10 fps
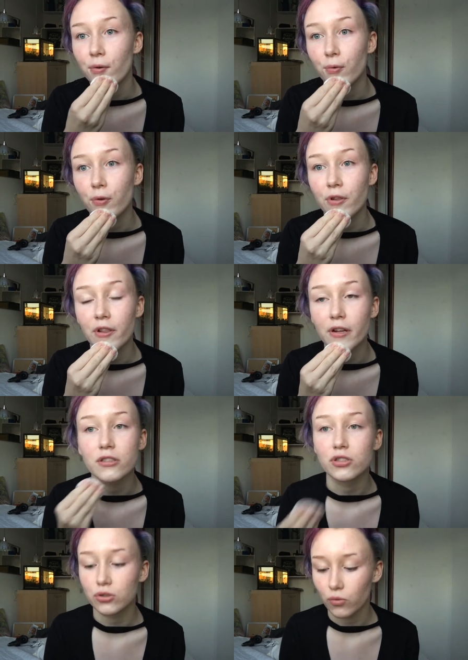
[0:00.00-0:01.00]
really
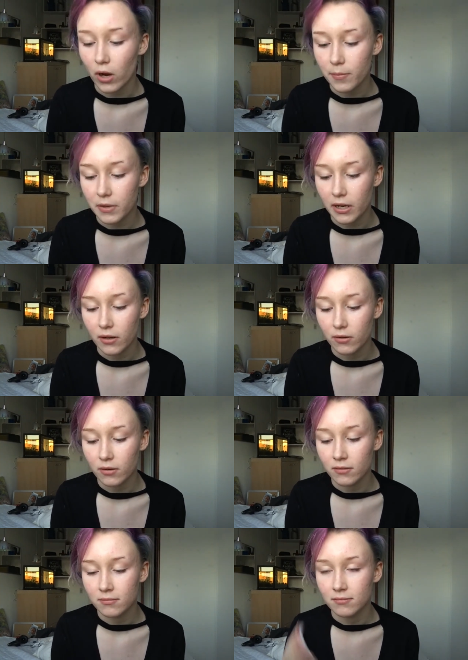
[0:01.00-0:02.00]
like swipe
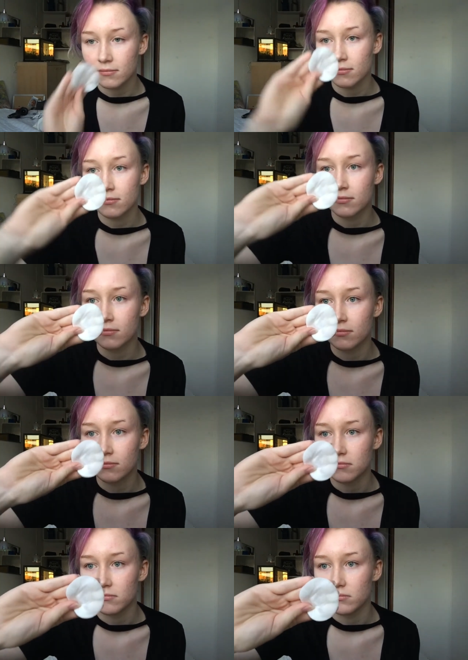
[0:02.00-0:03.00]
down
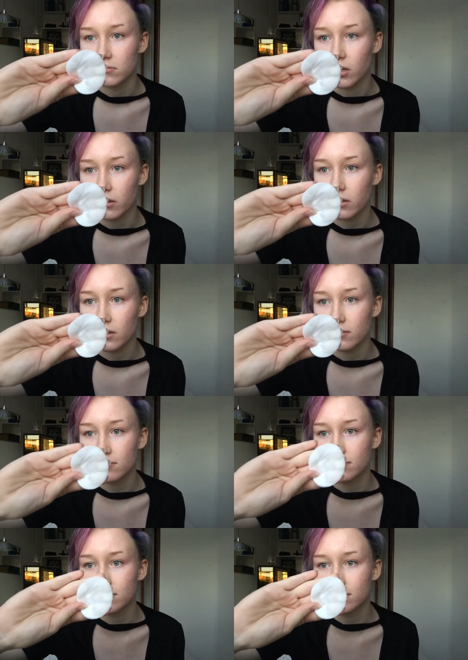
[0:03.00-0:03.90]
nothing